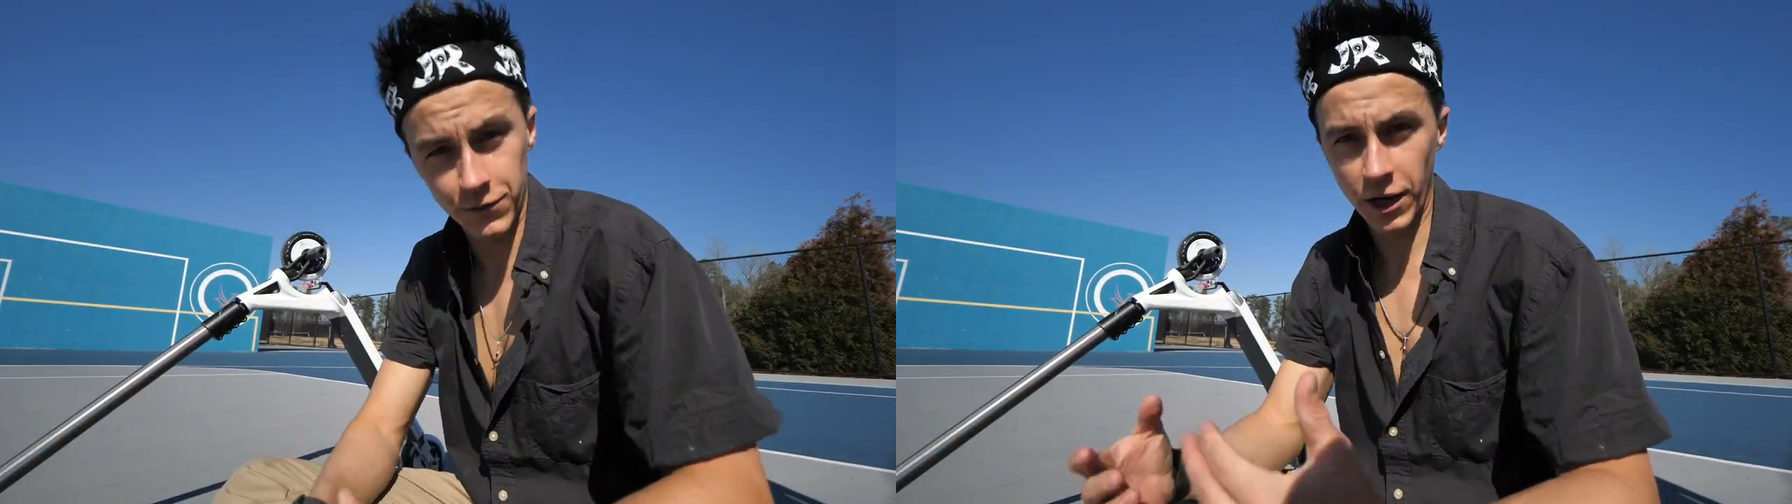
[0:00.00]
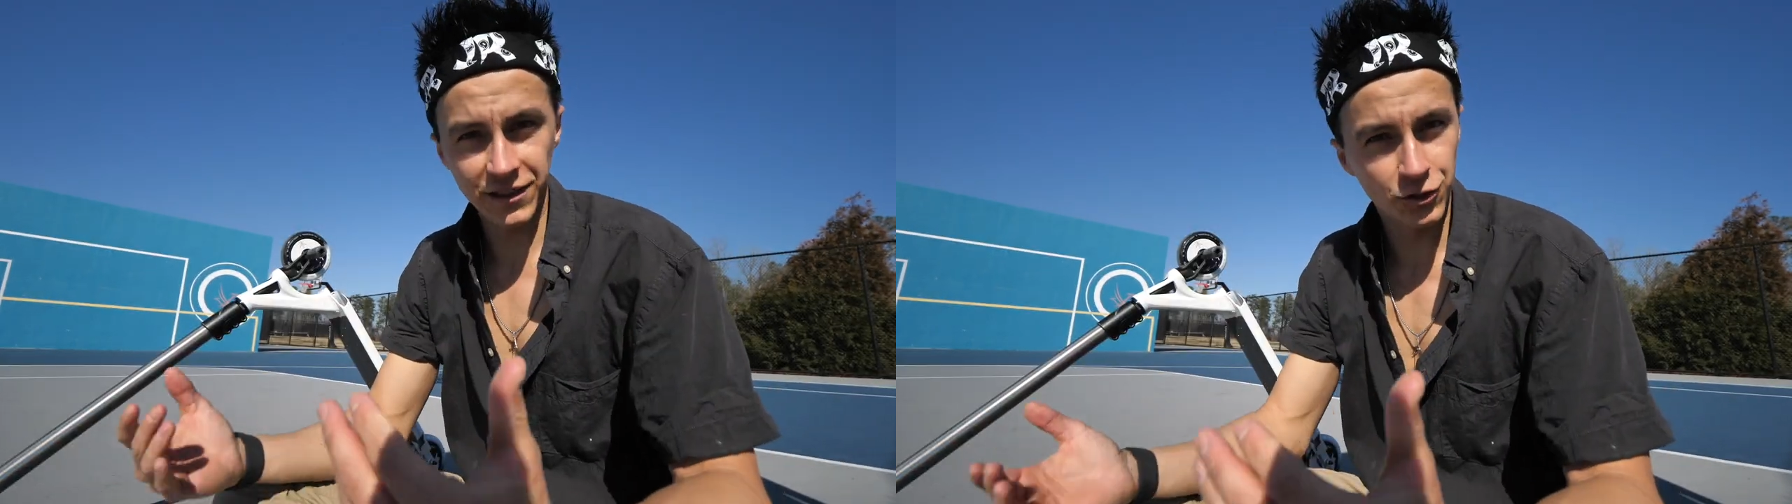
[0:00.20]
If
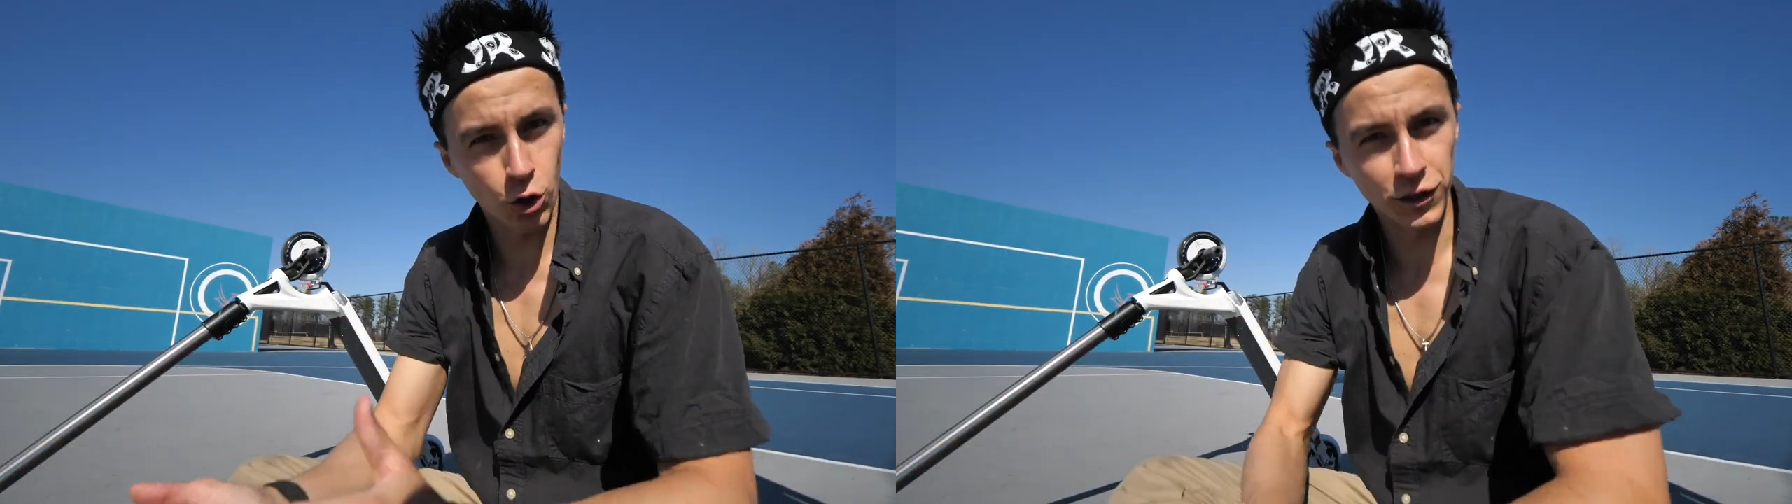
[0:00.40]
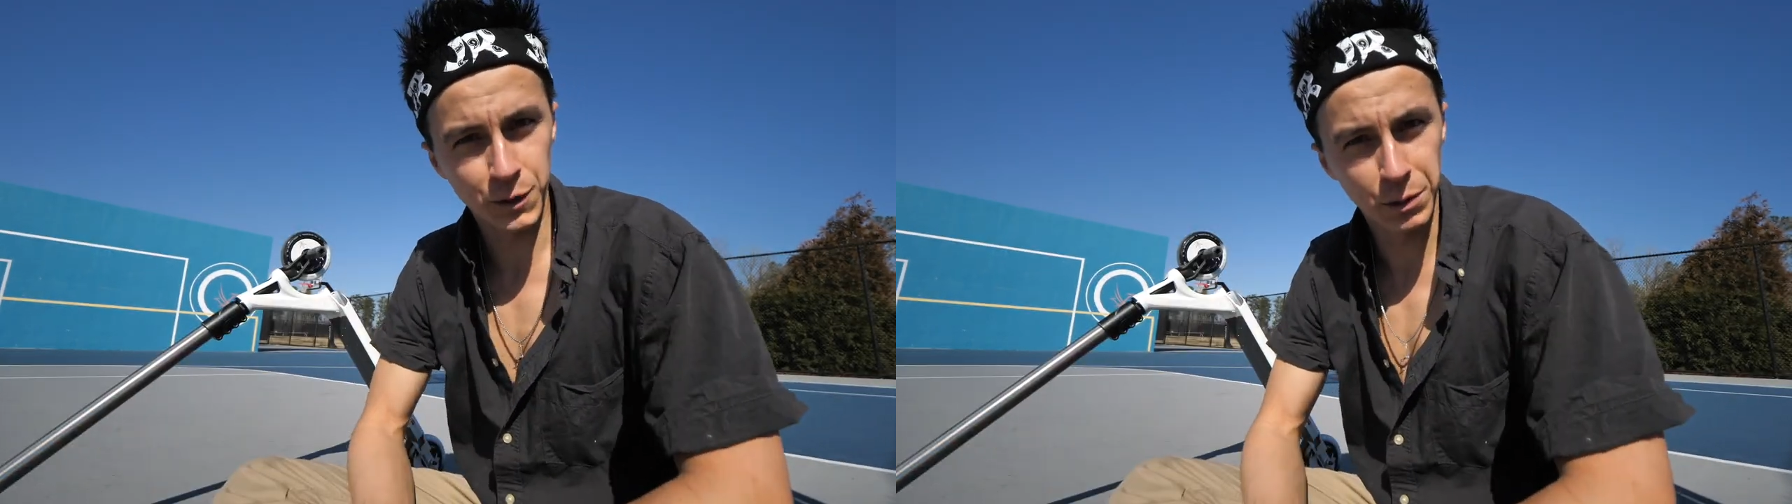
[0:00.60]
you guys
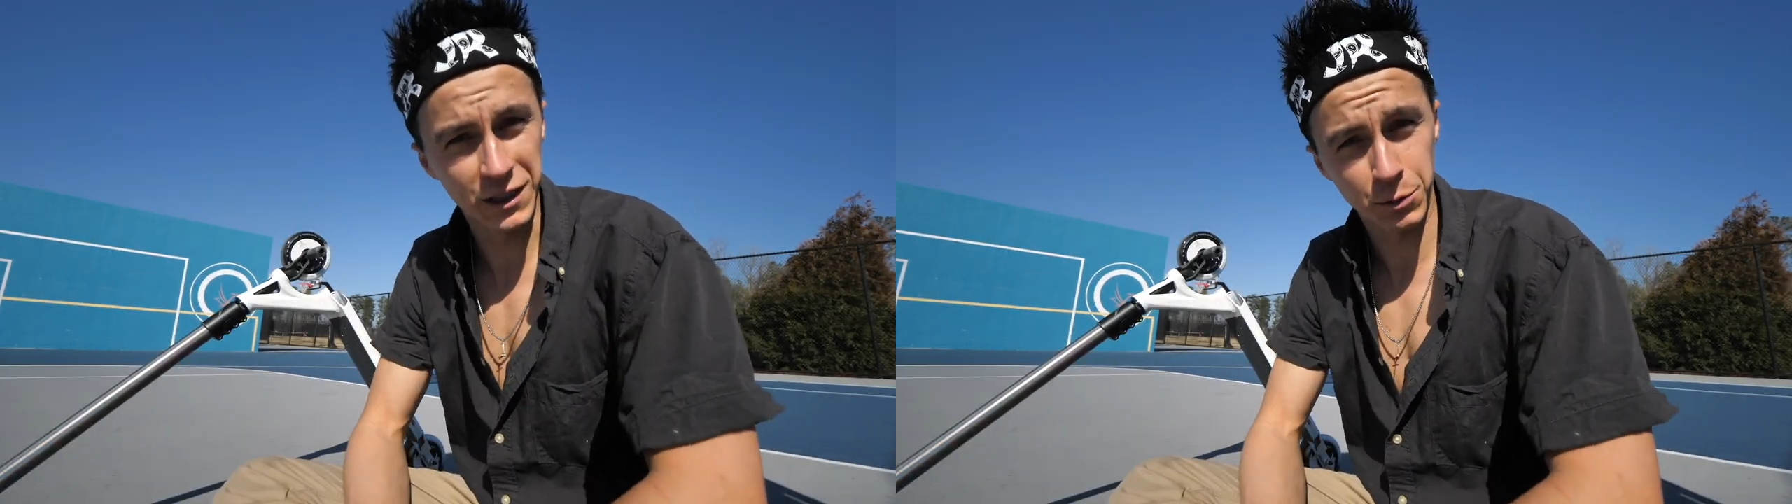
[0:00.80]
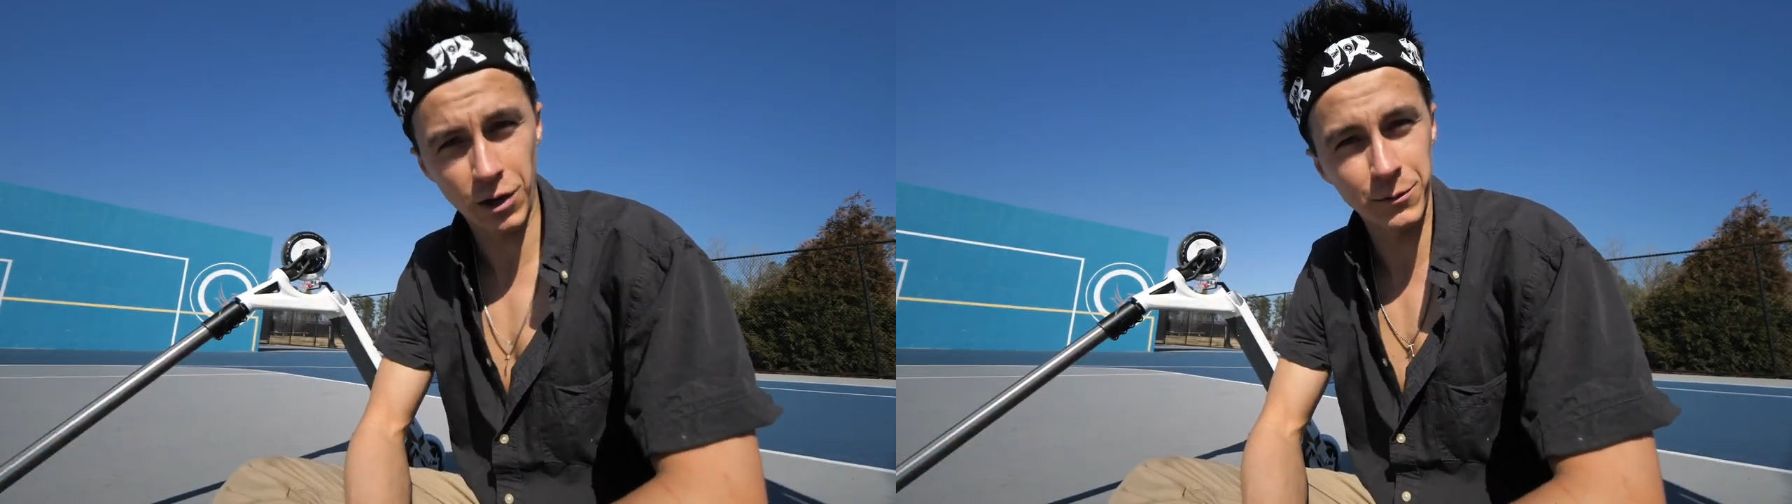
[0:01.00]
enjoyed this, please
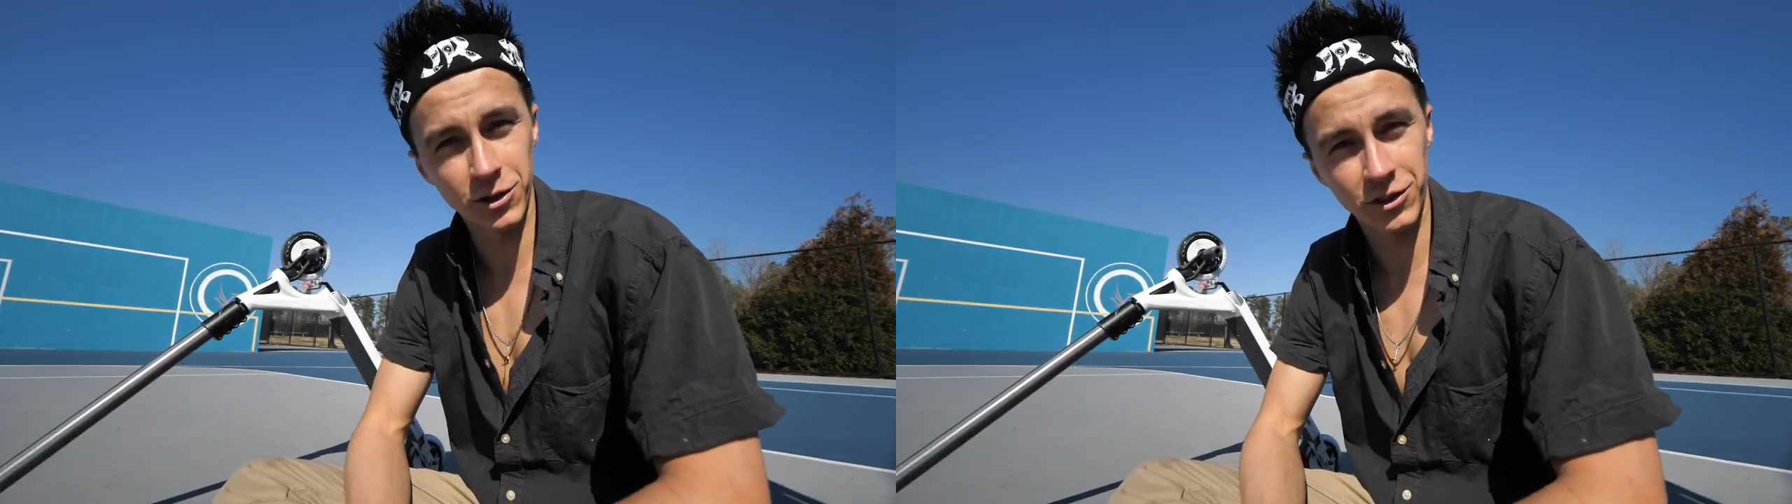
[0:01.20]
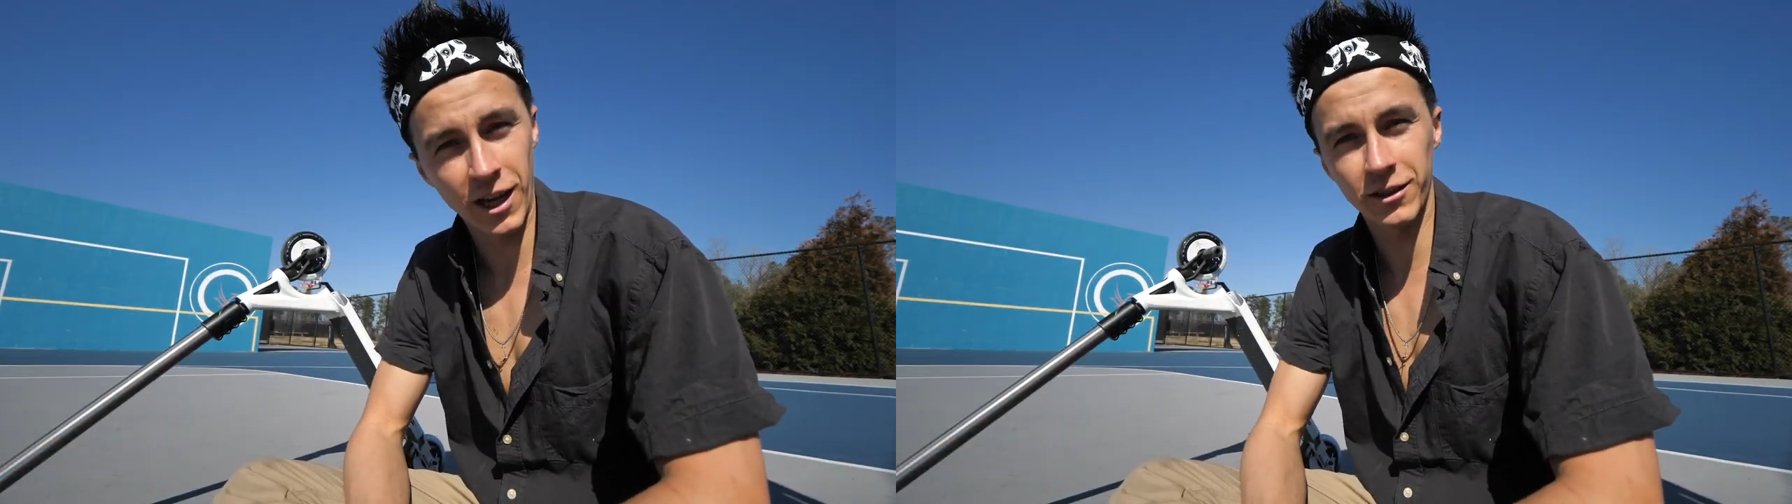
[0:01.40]
subscribe to
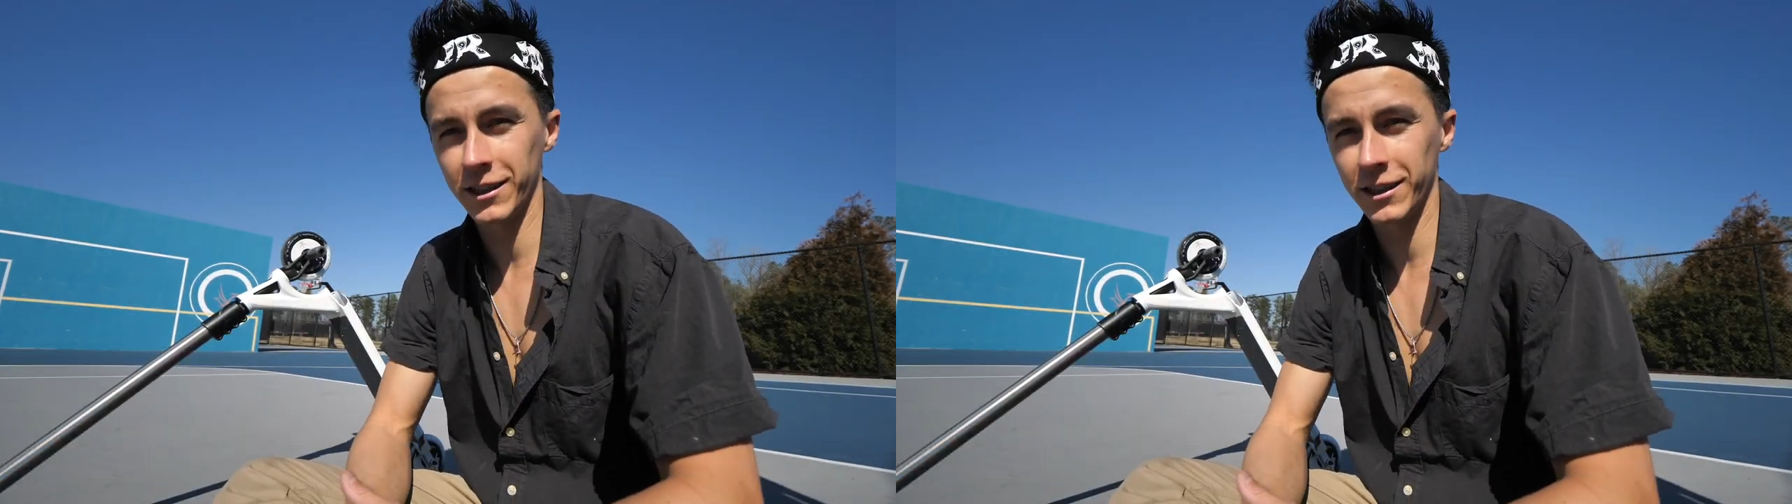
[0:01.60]
the channel,